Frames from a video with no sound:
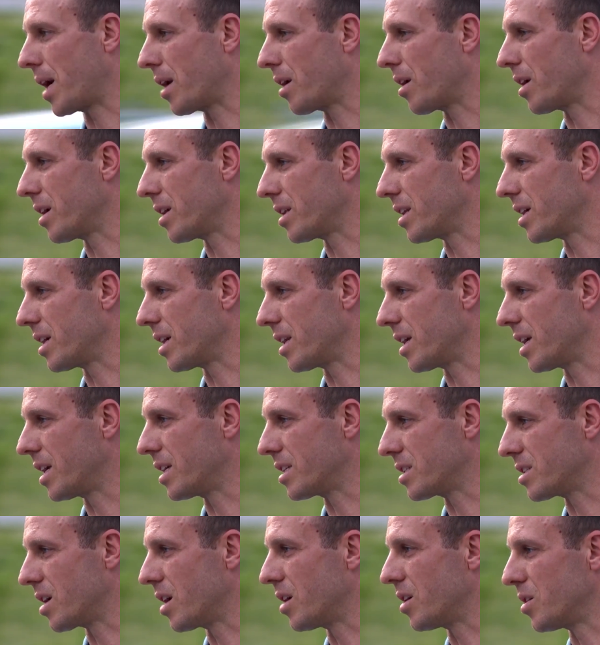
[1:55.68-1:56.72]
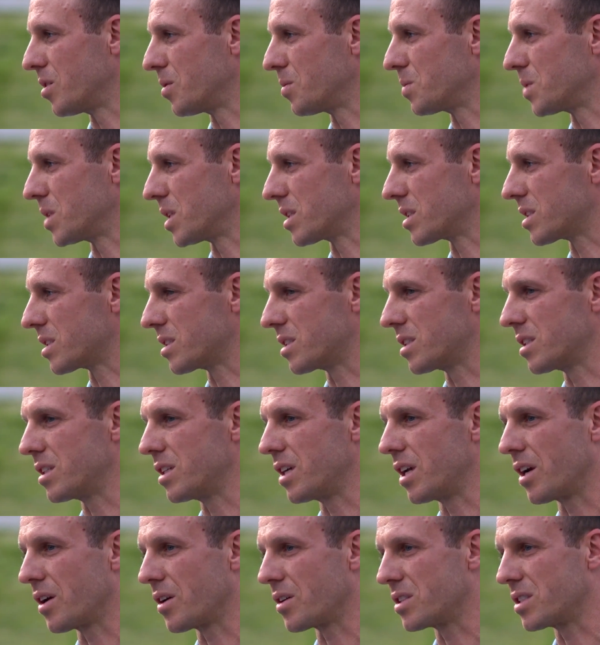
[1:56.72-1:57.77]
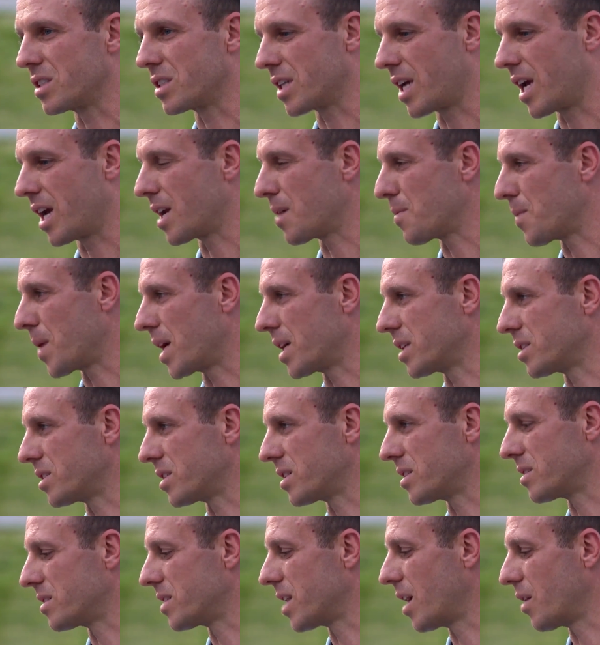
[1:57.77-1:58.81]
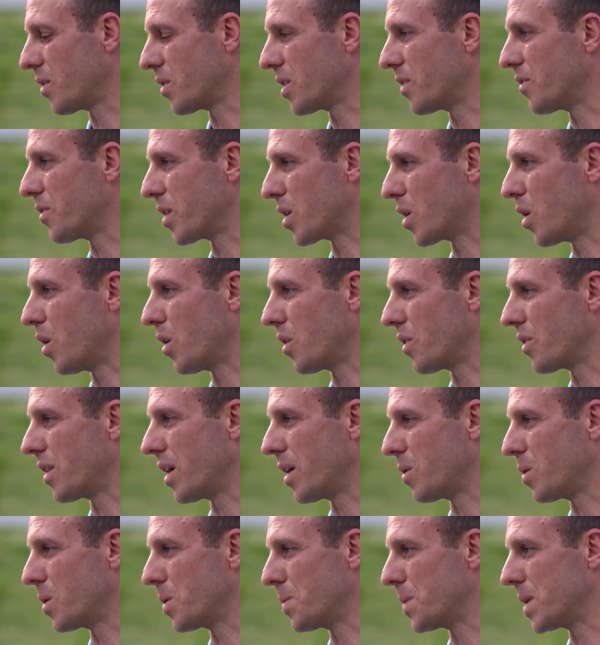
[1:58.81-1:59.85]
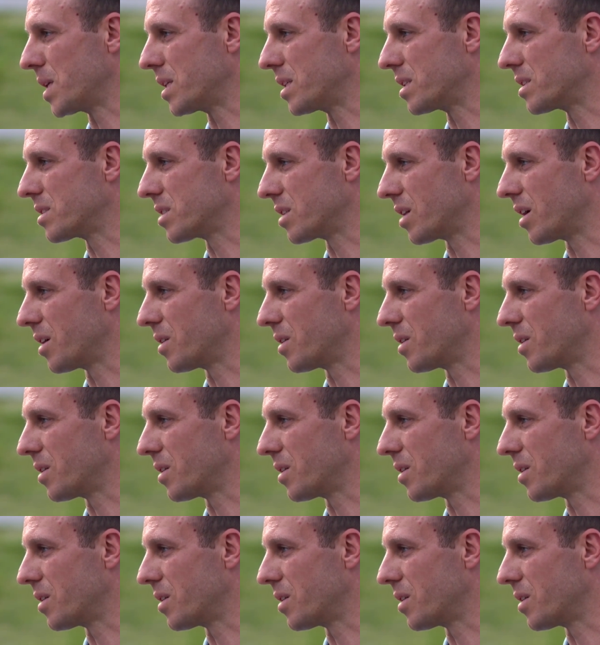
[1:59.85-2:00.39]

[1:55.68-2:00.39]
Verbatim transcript: parent, it hits home. Just, you know, just can't imagine how difficult that would be. So,